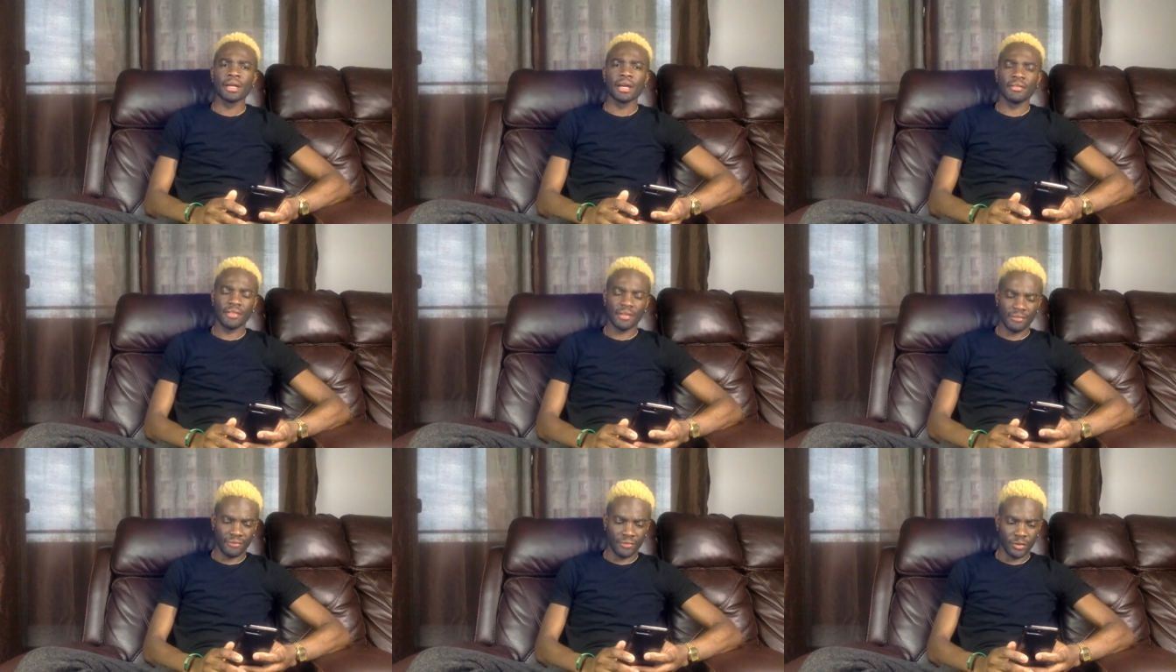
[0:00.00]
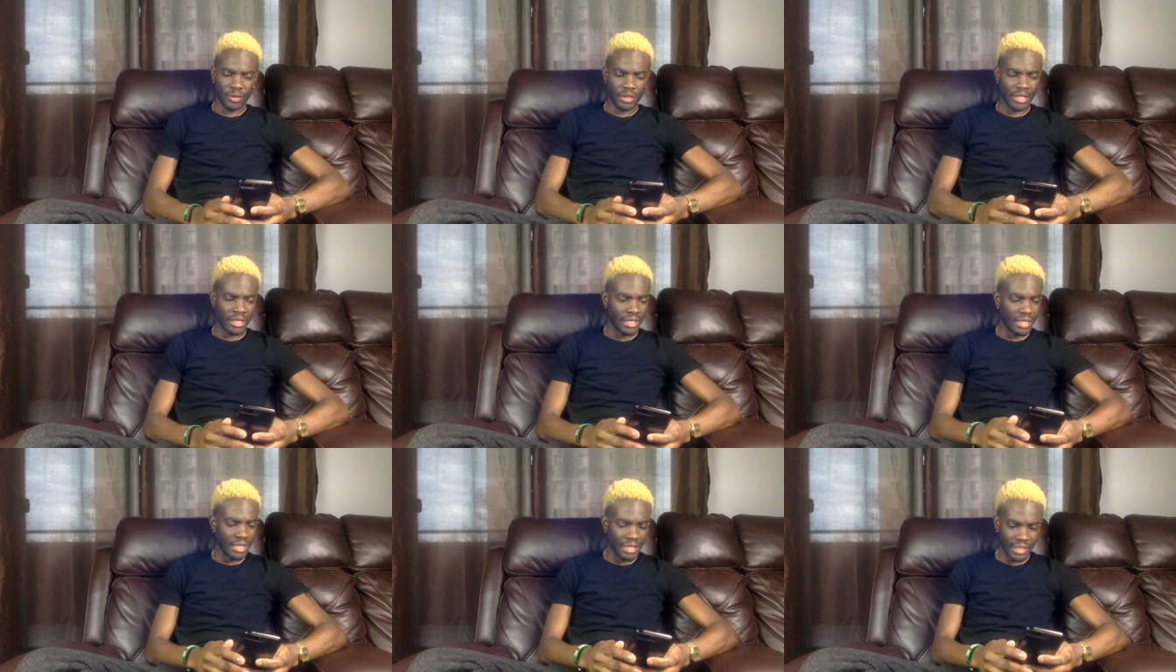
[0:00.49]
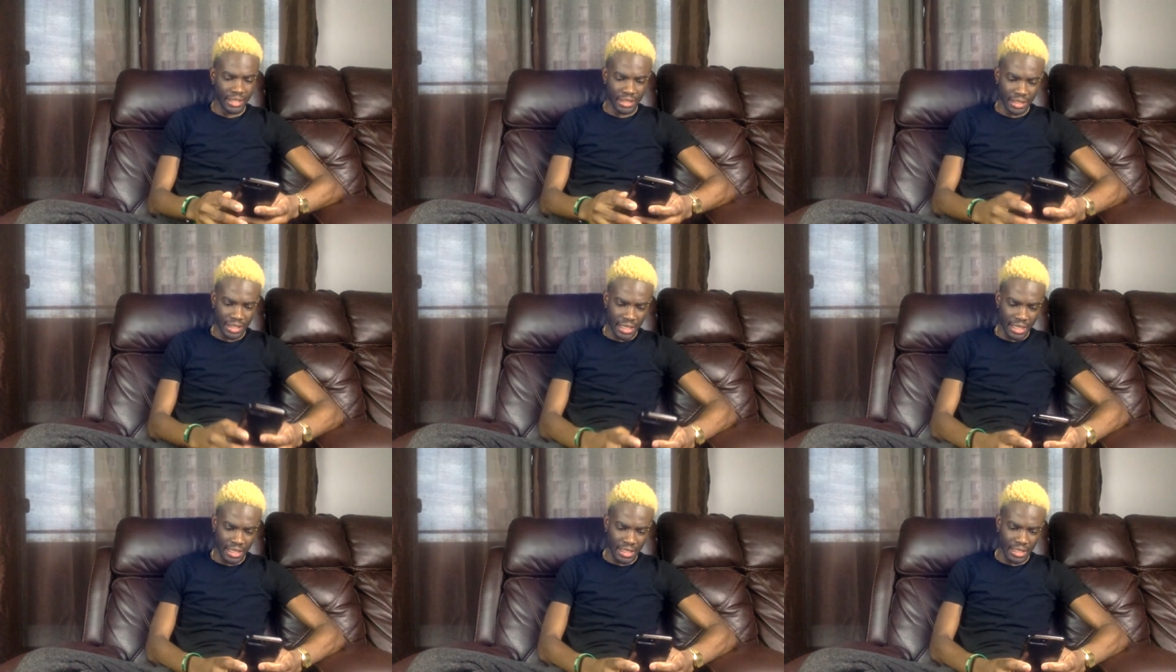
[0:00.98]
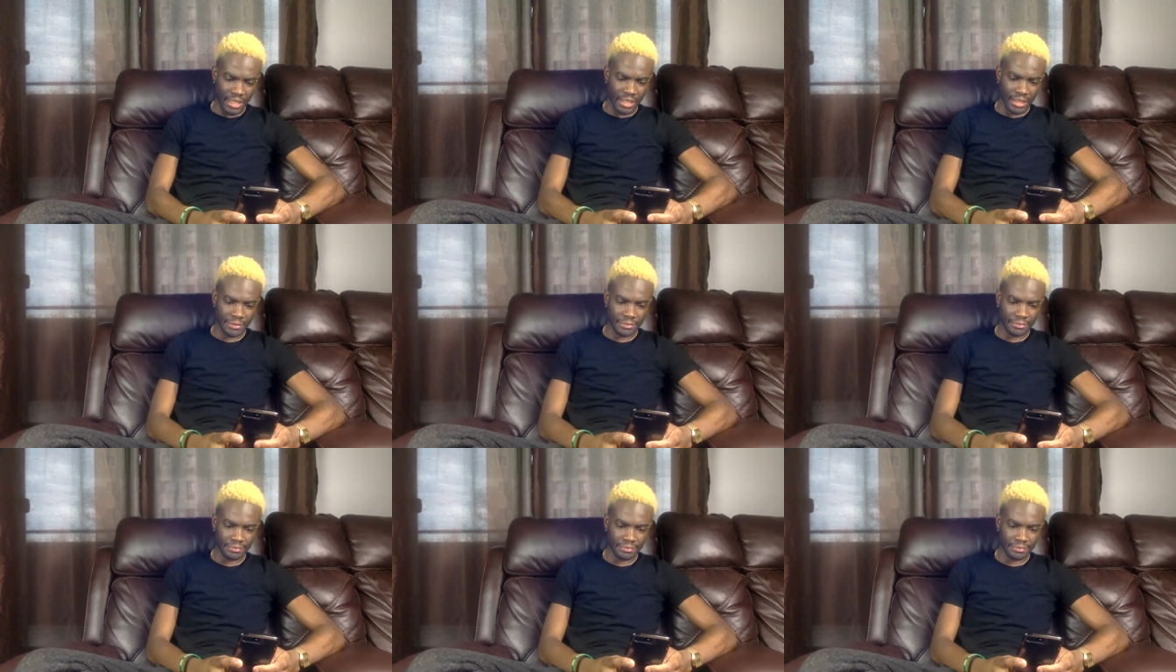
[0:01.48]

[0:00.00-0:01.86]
have a viewer in already logging. in.